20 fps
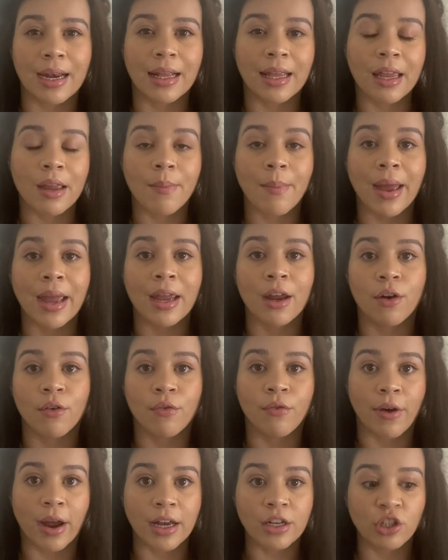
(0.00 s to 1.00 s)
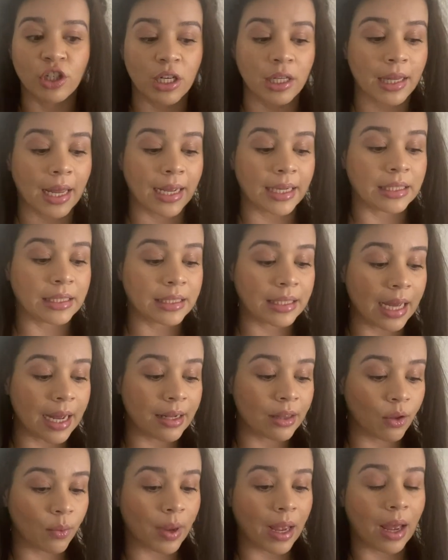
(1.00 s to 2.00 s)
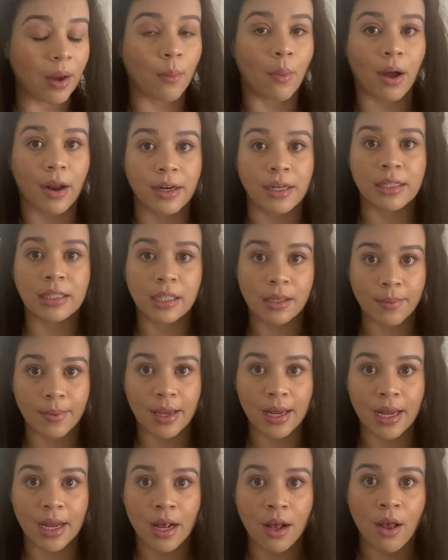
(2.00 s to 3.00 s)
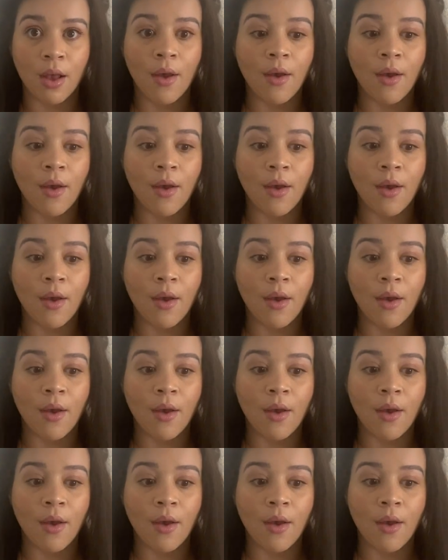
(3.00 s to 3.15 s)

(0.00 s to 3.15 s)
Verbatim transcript: of keep my hair fresh and like set the way I want it to be.